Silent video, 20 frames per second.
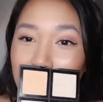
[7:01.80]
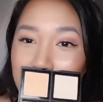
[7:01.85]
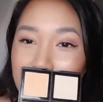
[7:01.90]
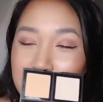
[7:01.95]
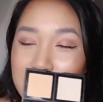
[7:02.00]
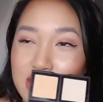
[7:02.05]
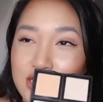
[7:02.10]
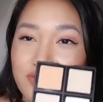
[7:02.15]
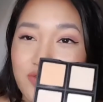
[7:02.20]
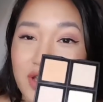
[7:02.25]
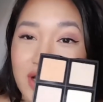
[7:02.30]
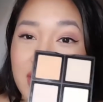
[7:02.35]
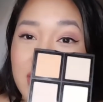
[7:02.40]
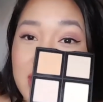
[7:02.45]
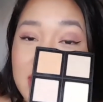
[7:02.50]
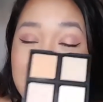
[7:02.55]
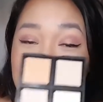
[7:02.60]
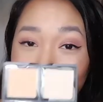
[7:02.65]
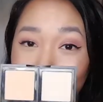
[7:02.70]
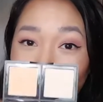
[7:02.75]
This is
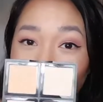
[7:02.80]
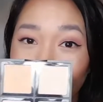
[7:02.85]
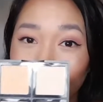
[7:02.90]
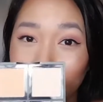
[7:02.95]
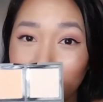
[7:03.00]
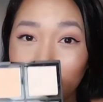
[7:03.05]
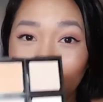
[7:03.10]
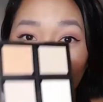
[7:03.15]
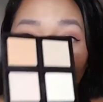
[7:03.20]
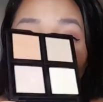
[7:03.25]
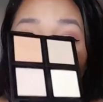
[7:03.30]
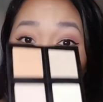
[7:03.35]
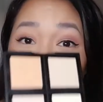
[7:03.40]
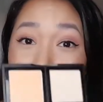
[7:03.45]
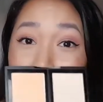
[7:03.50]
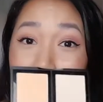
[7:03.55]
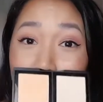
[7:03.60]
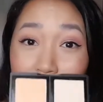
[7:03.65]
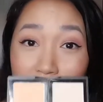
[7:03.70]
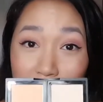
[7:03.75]
very subtle. If you
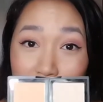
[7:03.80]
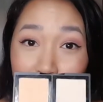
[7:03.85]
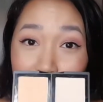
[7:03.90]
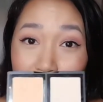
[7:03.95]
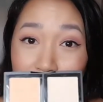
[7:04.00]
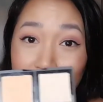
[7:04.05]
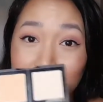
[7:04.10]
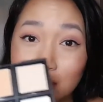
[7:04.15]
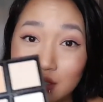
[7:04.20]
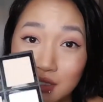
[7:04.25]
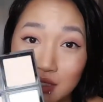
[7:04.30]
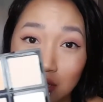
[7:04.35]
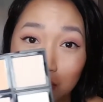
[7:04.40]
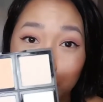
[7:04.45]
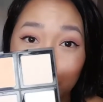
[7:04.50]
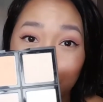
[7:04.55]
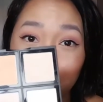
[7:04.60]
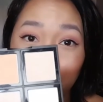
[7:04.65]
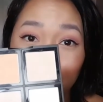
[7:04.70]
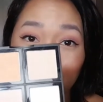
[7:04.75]
love a
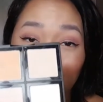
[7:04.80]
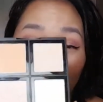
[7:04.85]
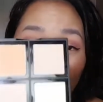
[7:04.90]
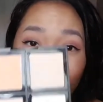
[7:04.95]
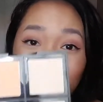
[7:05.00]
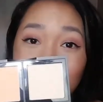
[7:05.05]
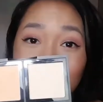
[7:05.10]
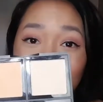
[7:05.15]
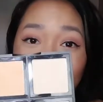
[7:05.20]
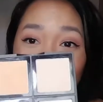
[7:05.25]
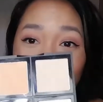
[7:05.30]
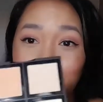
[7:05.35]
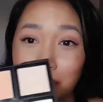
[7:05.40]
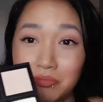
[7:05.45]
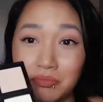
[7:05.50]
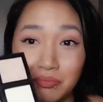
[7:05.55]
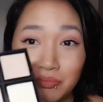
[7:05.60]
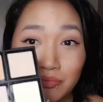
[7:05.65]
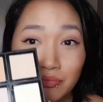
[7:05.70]
subtle highlight,